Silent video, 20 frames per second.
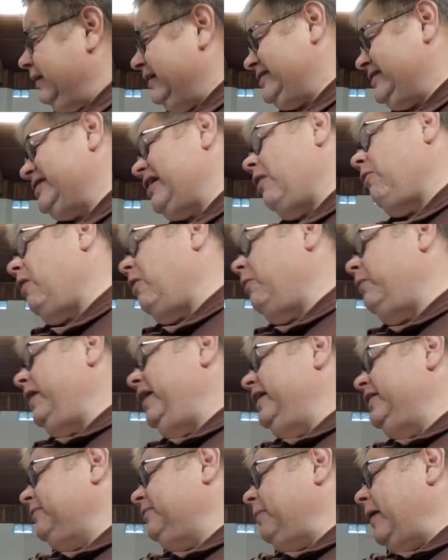It's not what
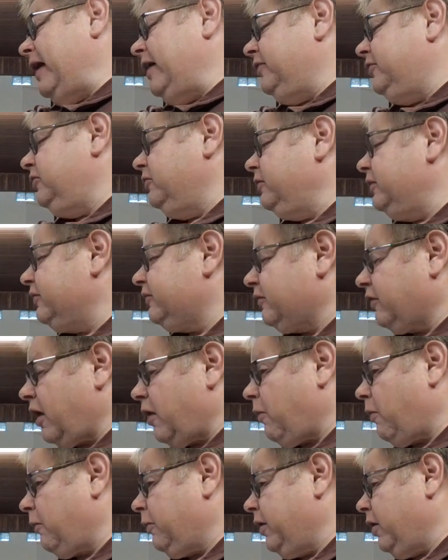we aspire to, and it's
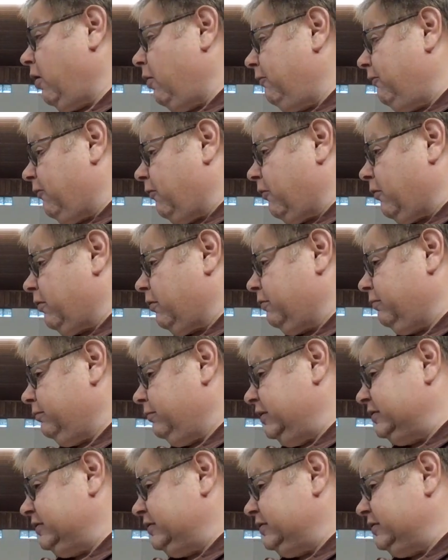not what we hope for.